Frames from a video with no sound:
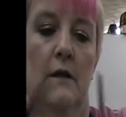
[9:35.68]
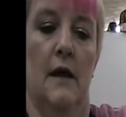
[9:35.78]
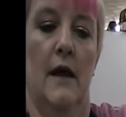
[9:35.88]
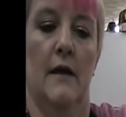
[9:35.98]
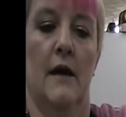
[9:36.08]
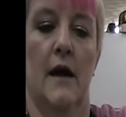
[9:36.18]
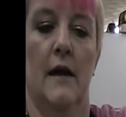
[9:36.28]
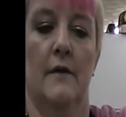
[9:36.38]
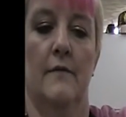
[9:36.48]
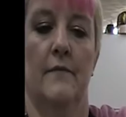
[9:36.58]
And cut
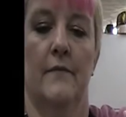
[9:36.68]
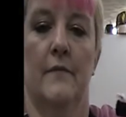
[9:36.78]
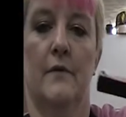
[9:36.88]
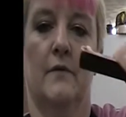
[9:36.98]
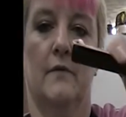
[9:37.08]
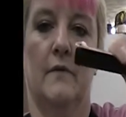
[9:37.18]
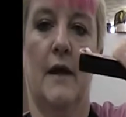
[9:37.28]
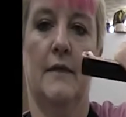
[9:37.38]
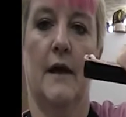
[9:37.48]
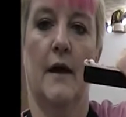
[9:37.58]
it.
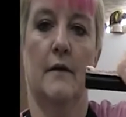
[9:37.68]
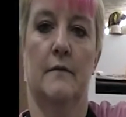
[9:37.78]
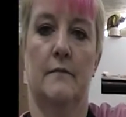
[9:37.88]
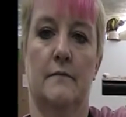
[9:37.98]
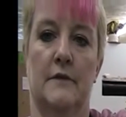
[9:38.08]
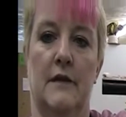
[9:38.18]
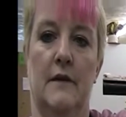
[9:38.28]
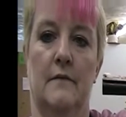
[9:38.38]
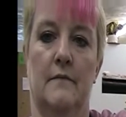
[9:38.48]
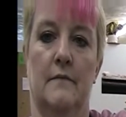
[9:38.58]
Right there. See?